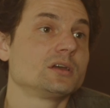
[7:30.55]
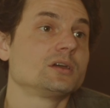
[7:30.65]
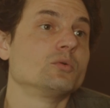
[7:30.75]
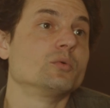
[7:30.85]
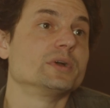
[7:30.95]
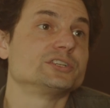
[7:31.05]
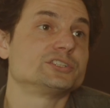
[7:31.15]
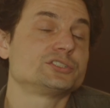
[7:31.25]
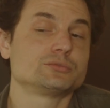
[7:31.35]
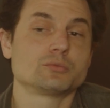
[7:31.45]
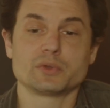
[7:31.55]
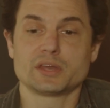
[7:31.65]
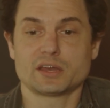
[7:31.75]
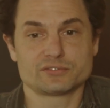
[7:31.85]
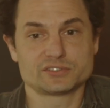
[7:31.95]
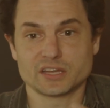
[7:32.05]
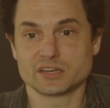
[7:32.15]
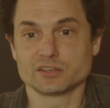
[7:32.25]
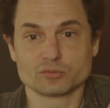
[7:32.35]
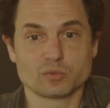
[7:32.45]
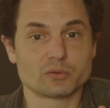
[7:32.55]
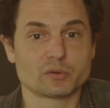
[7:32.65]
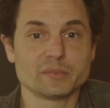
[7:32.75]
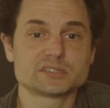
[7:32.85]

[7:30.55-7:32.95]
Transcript: Okay. Which we have settings while we're